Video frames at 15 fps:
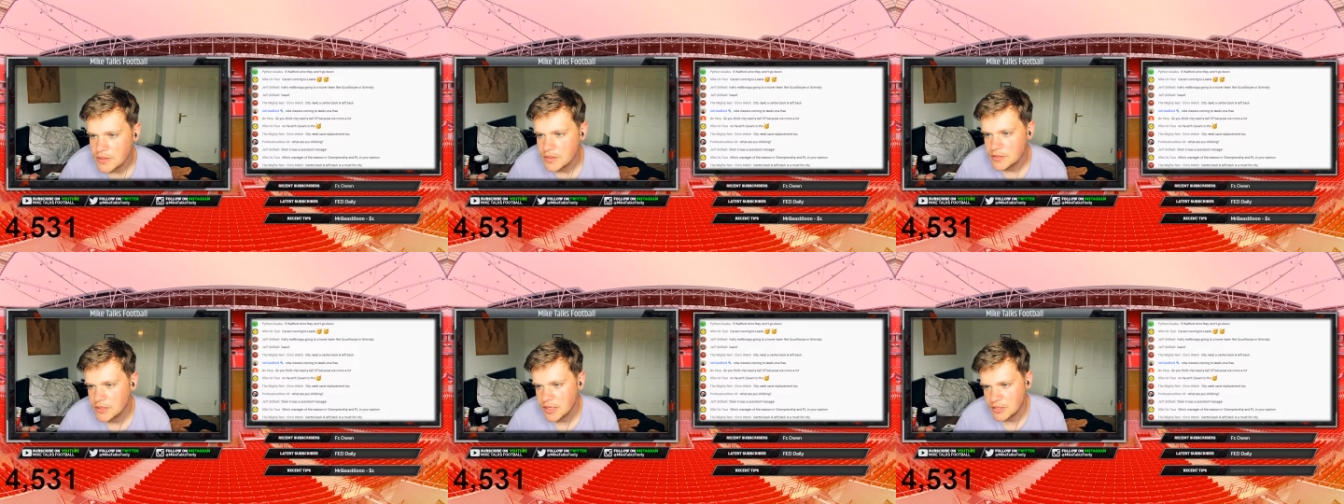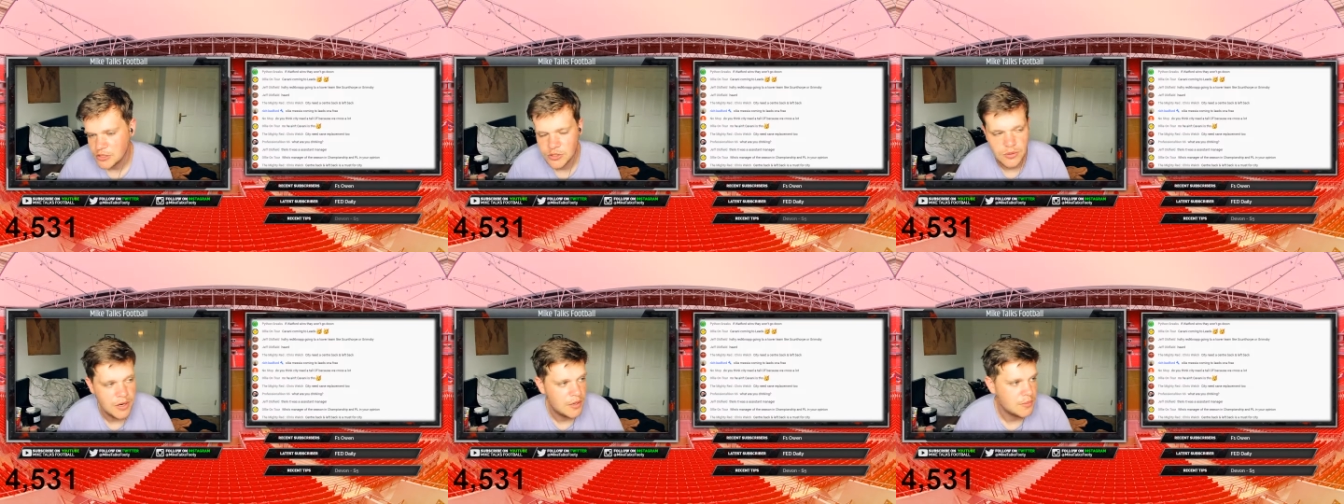That's
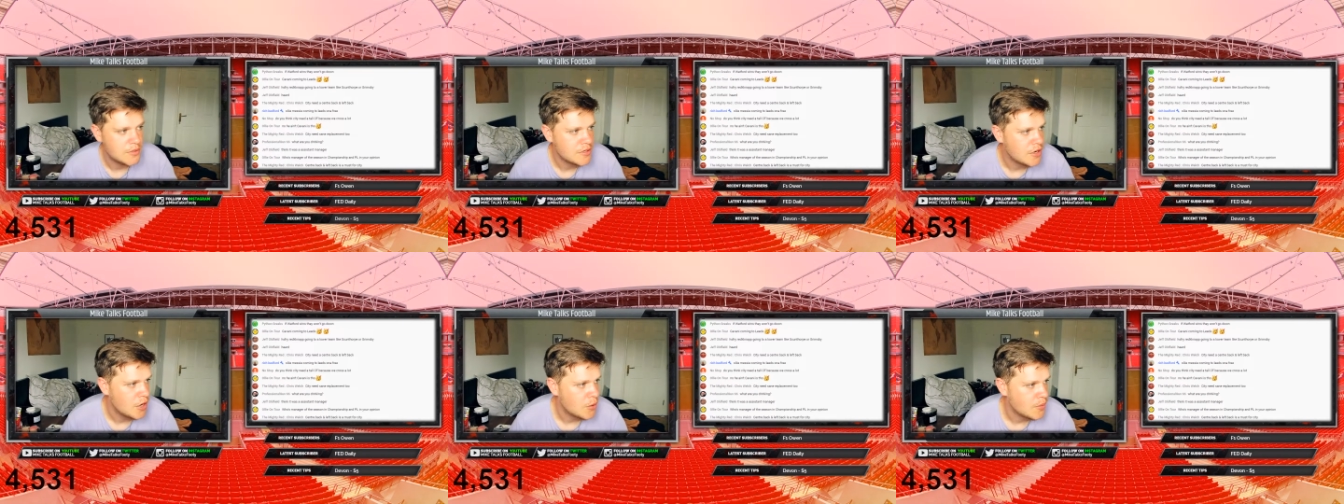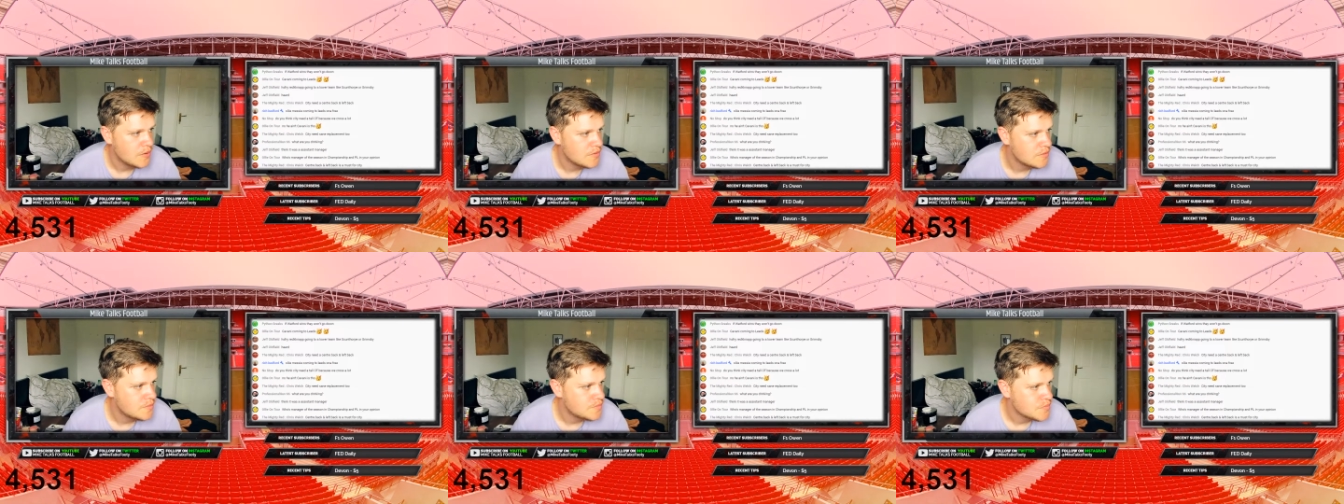who I would go
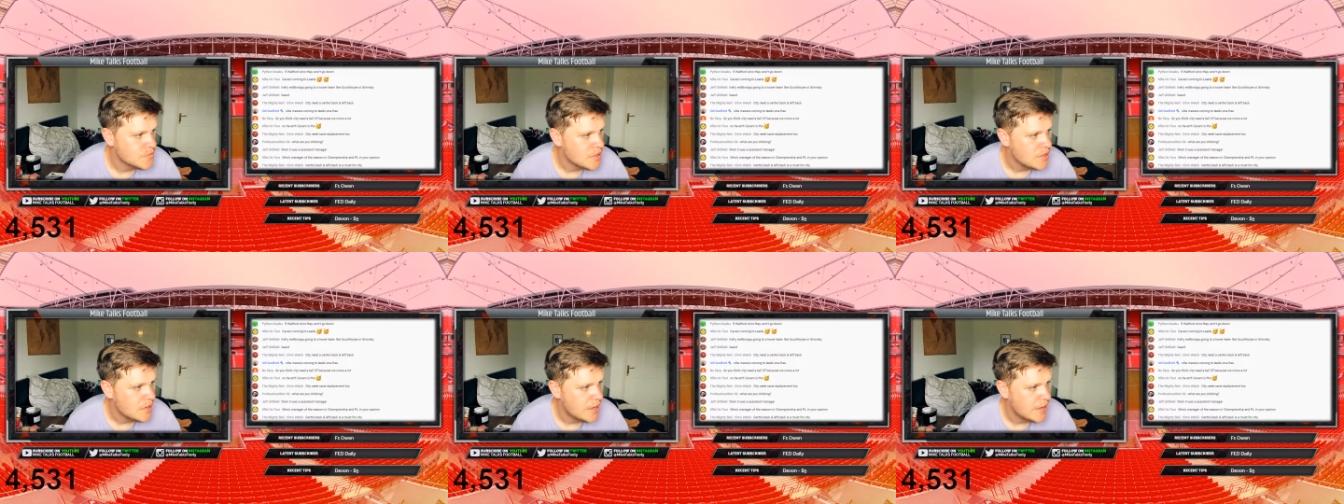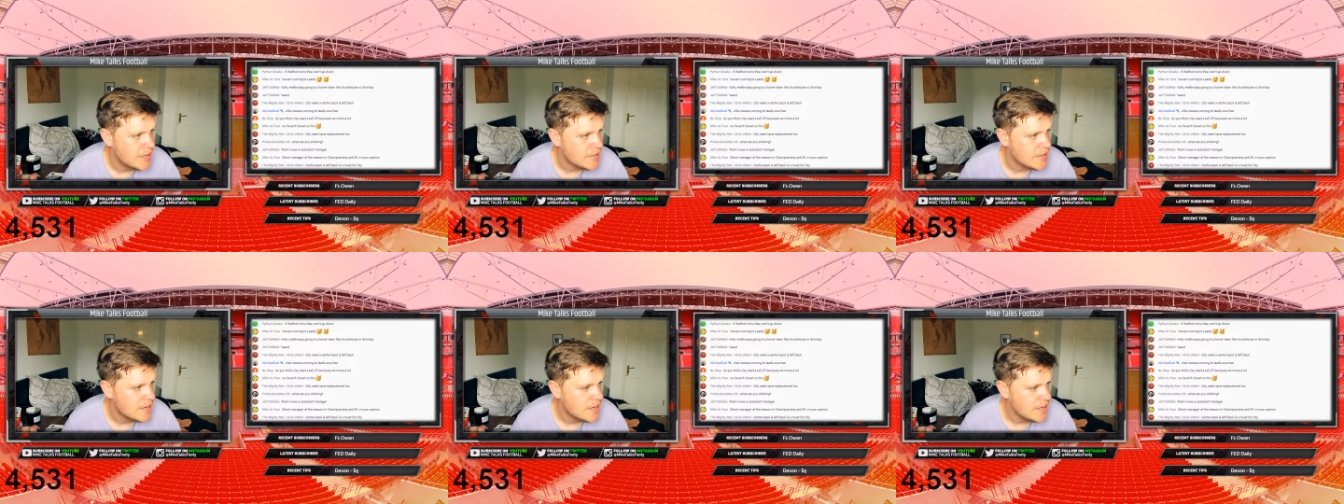with.
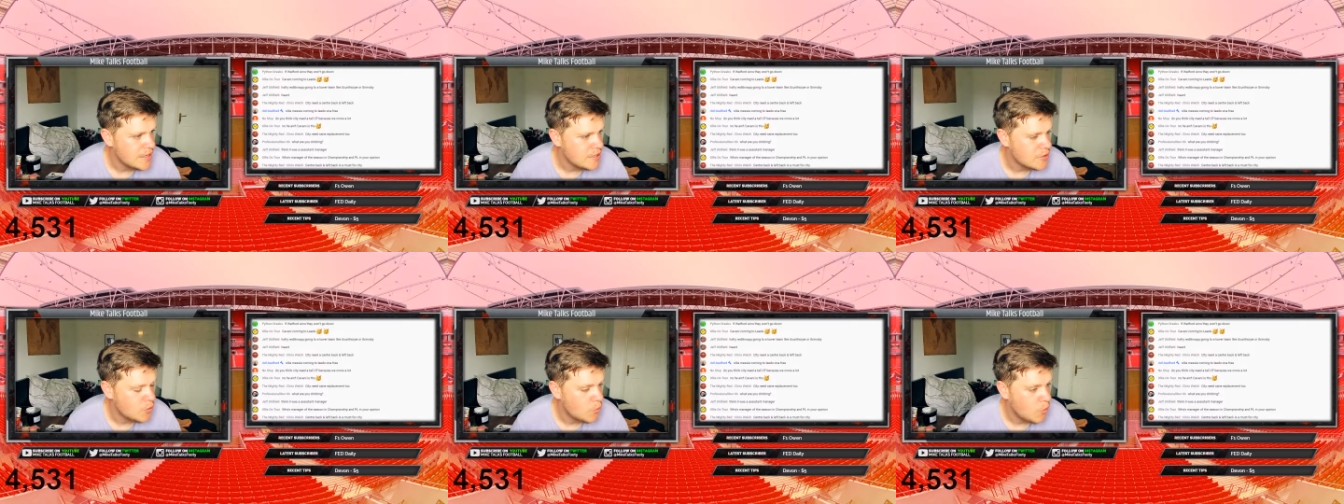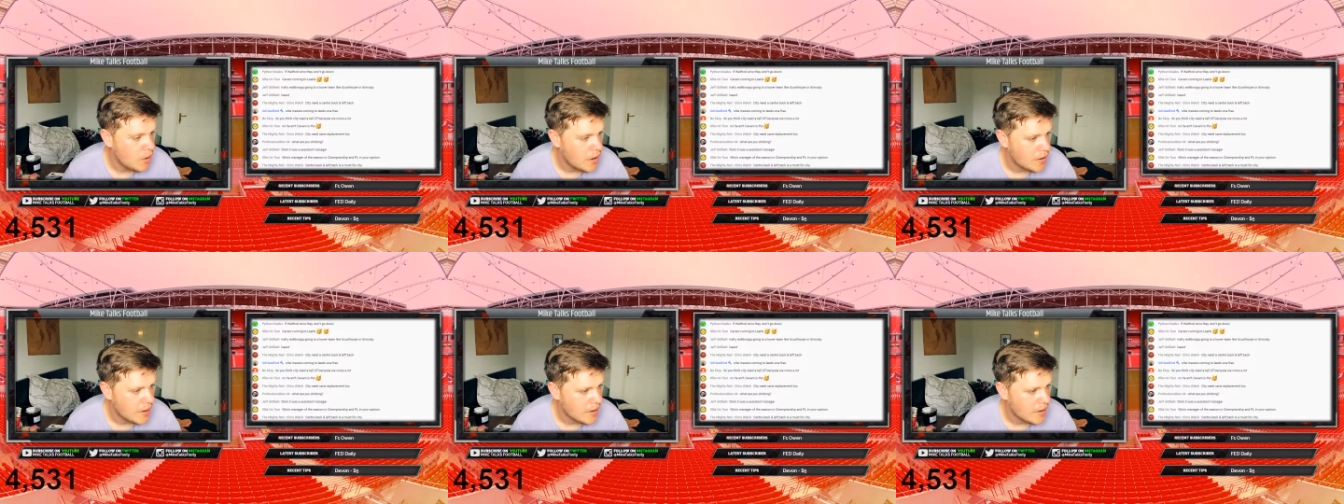In League One,